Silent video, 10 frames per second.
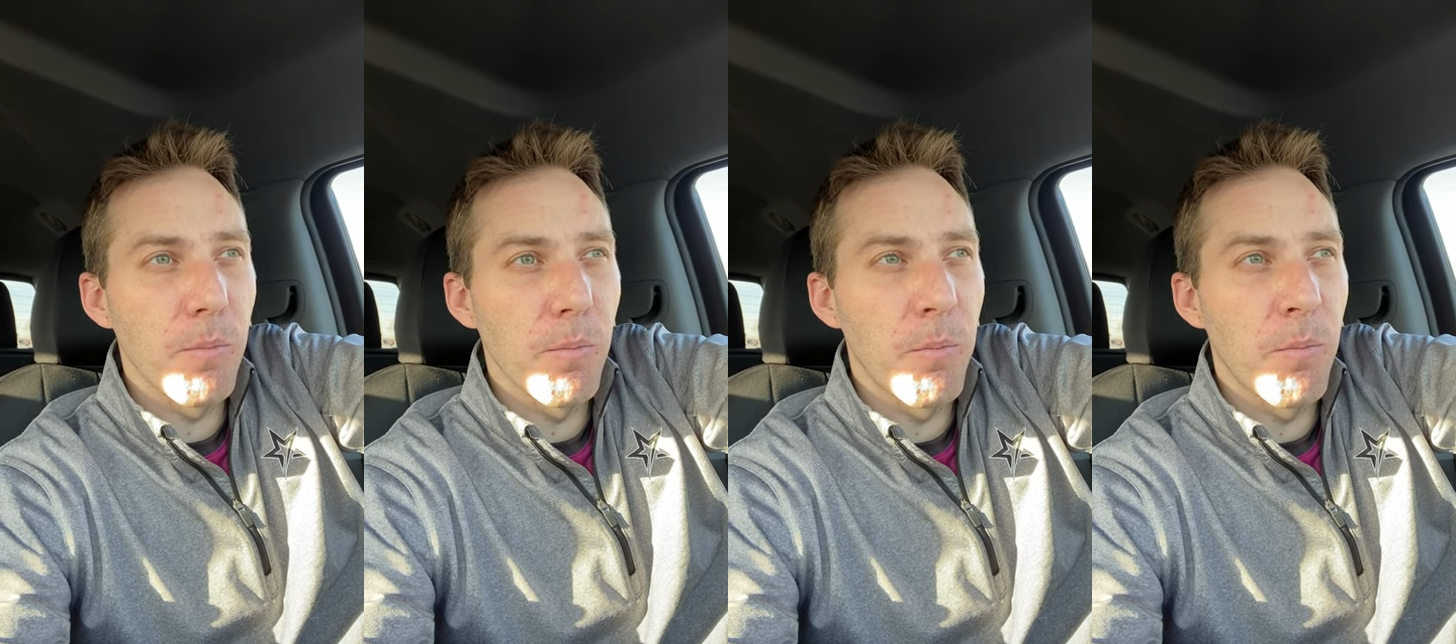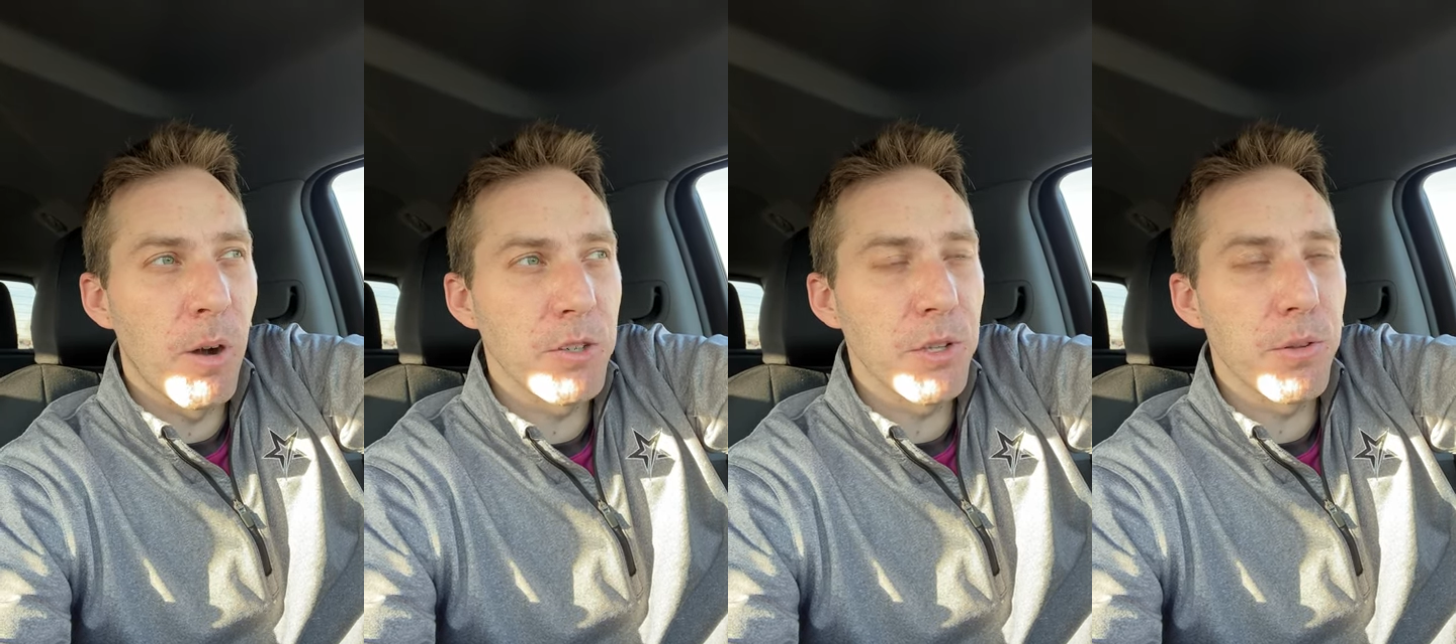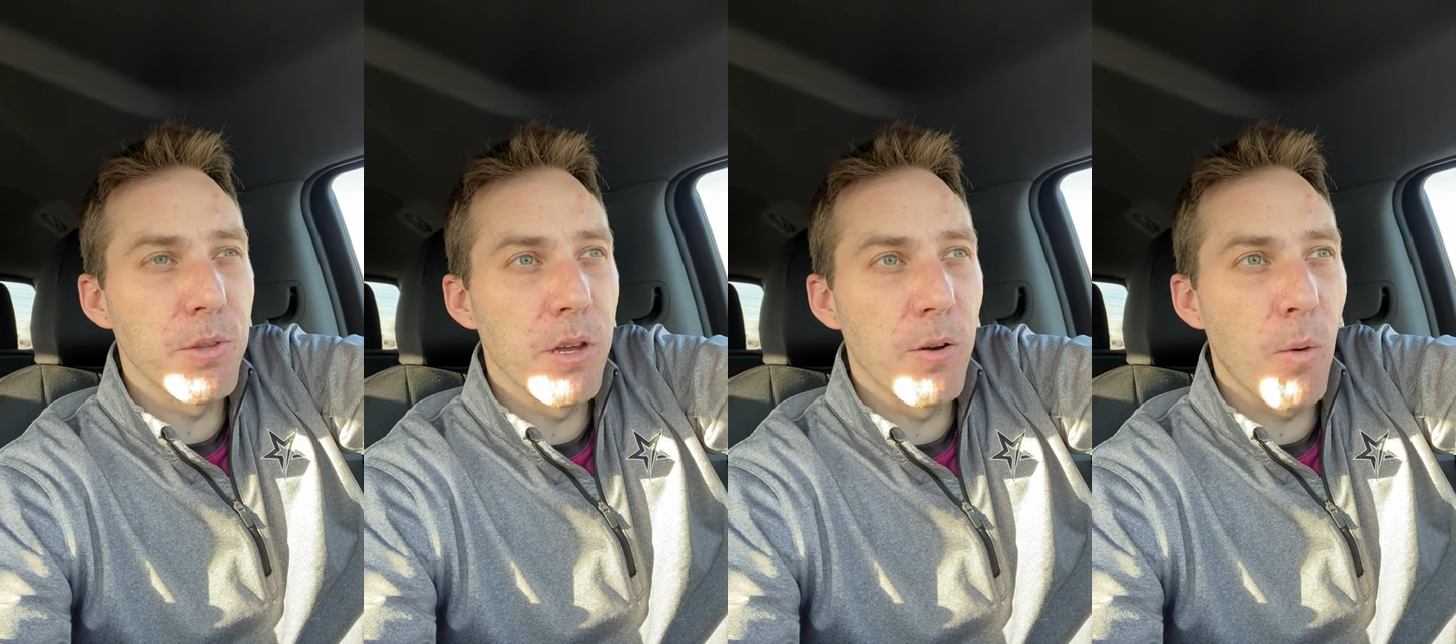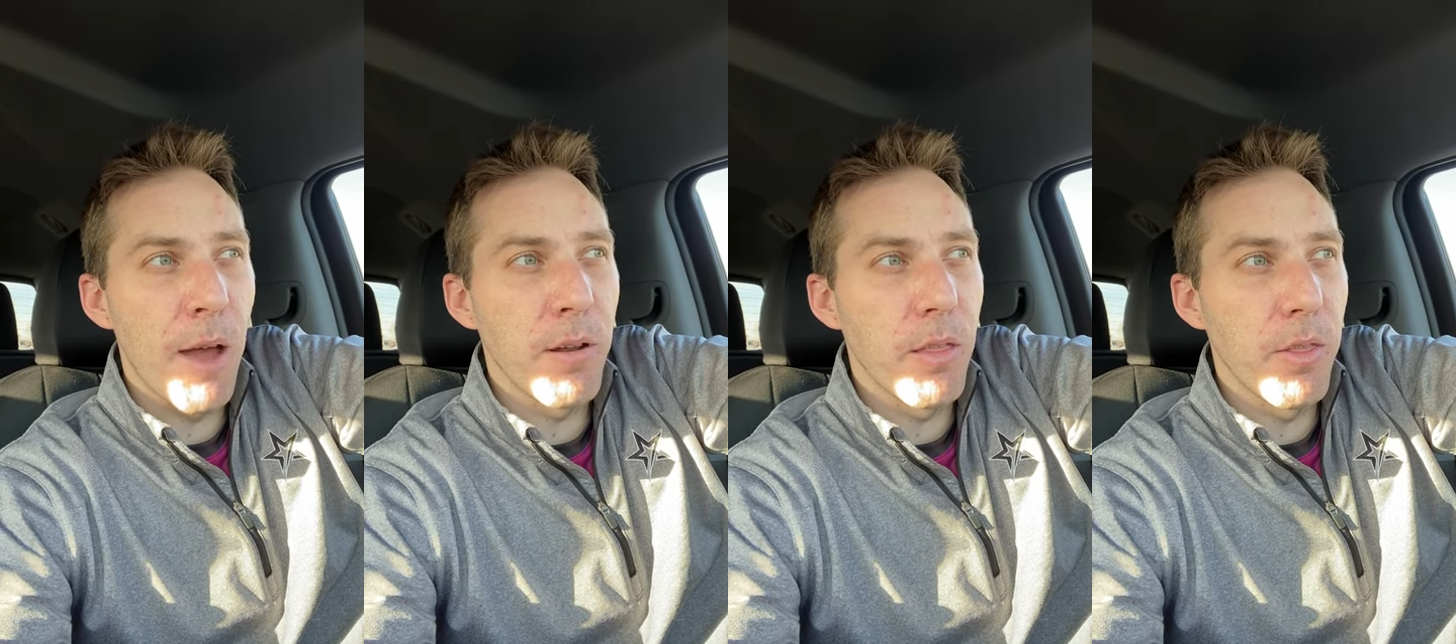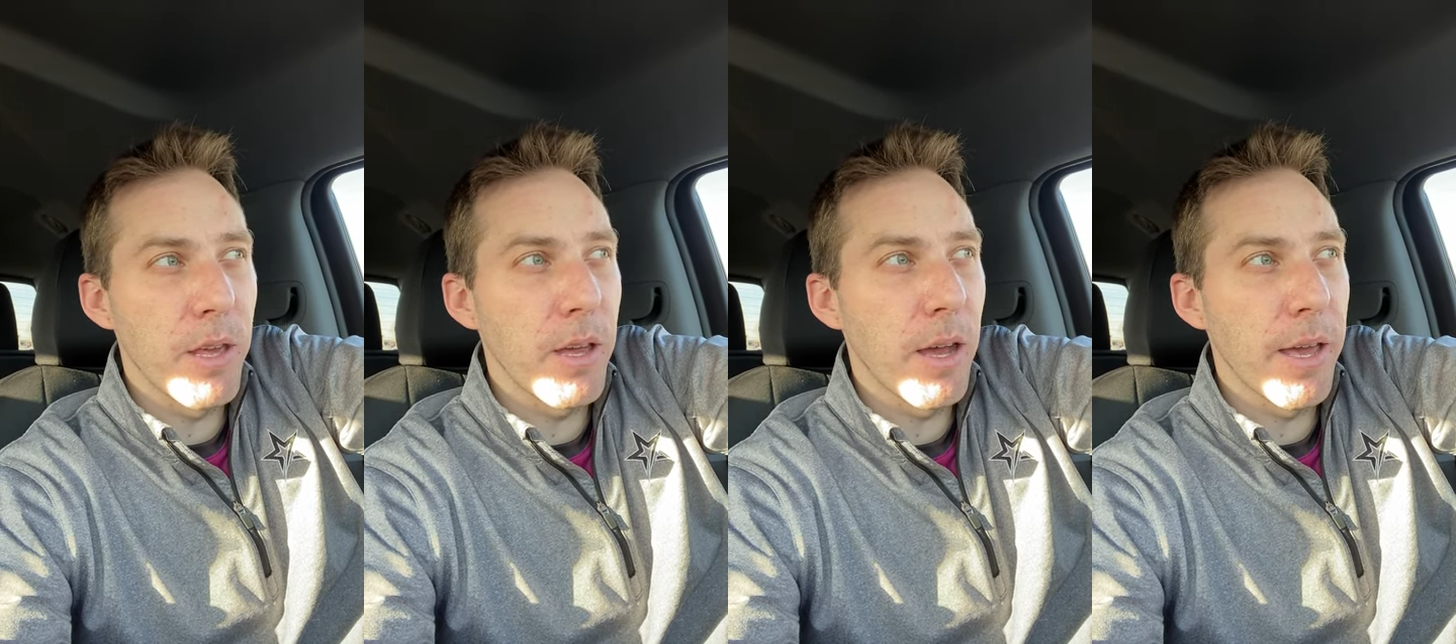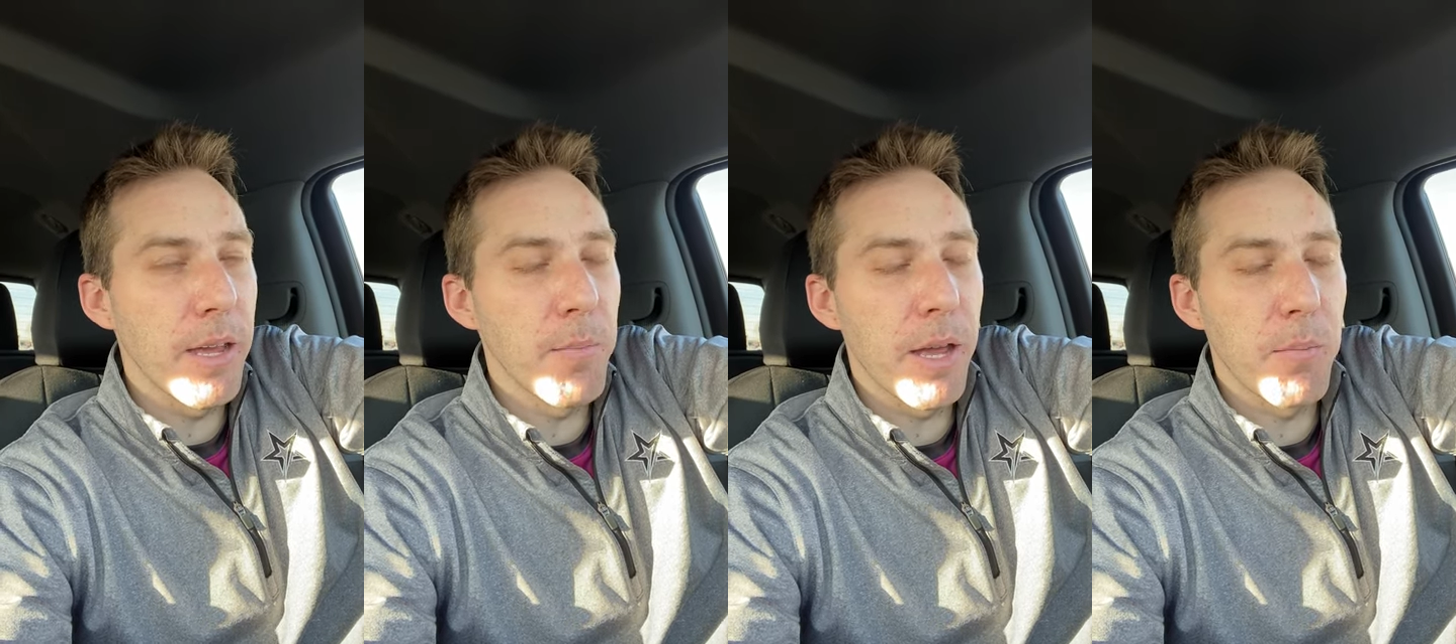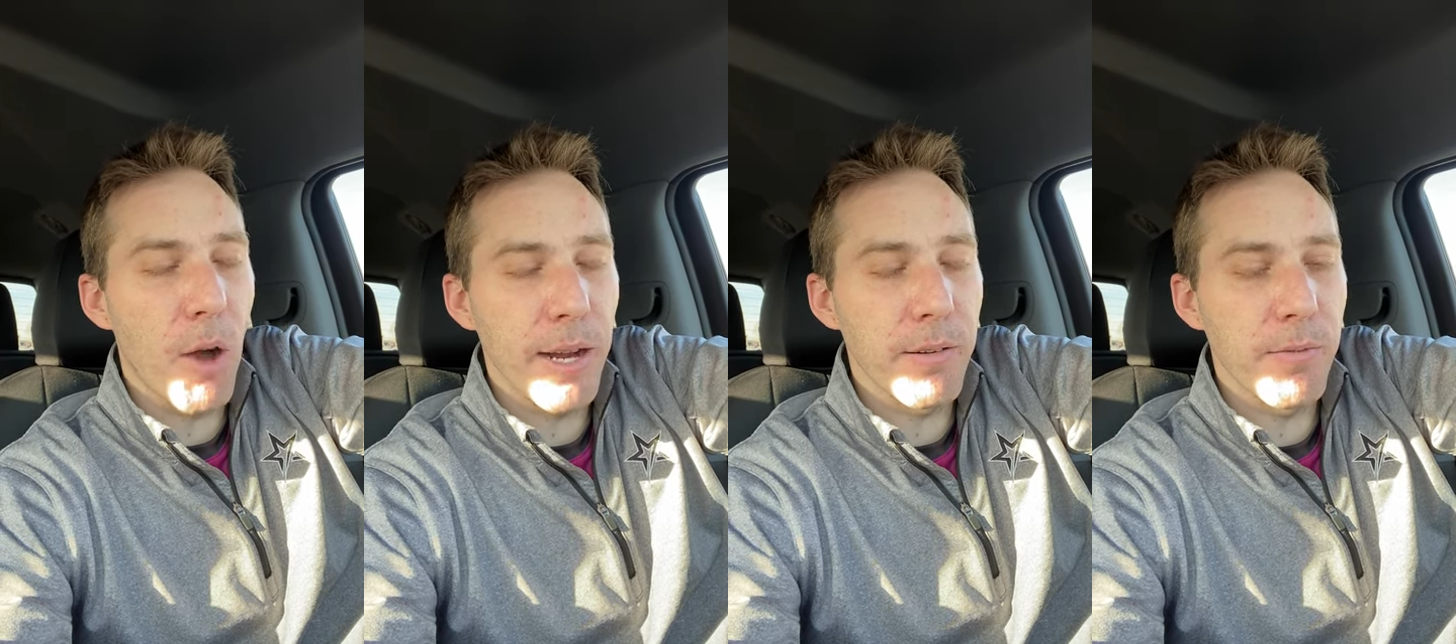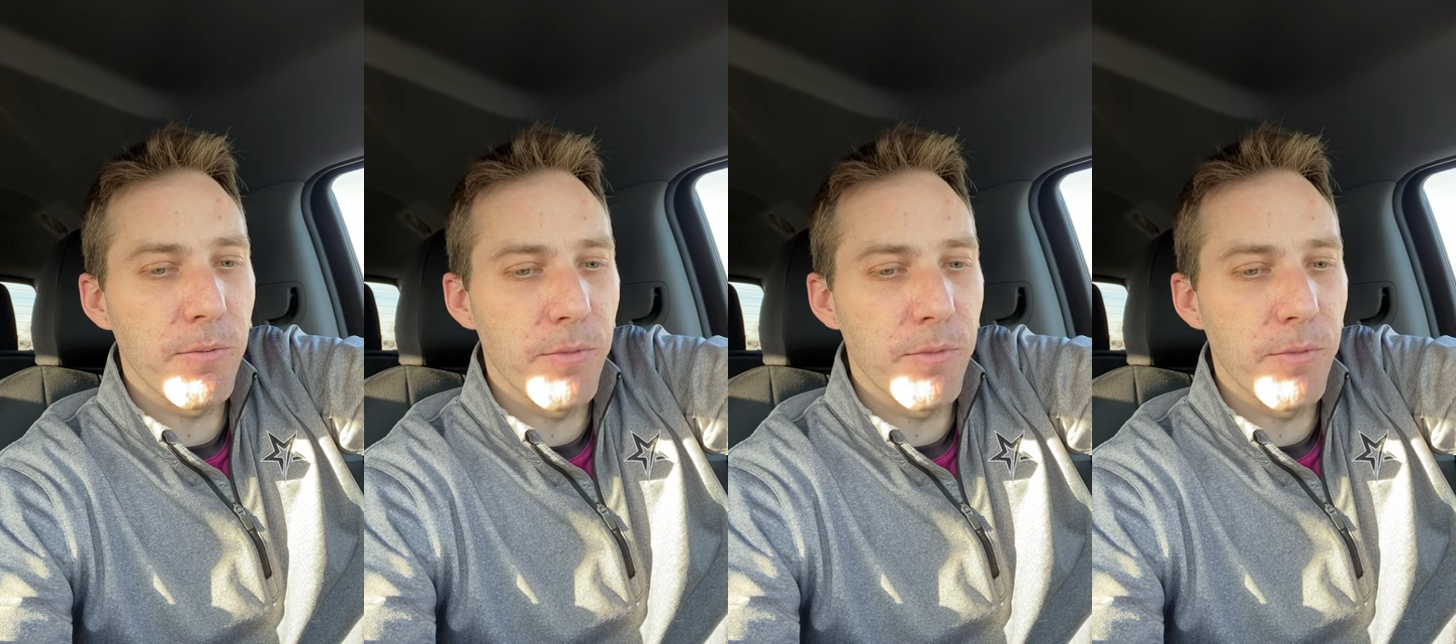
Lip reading: marching through the round, the eight-man bracket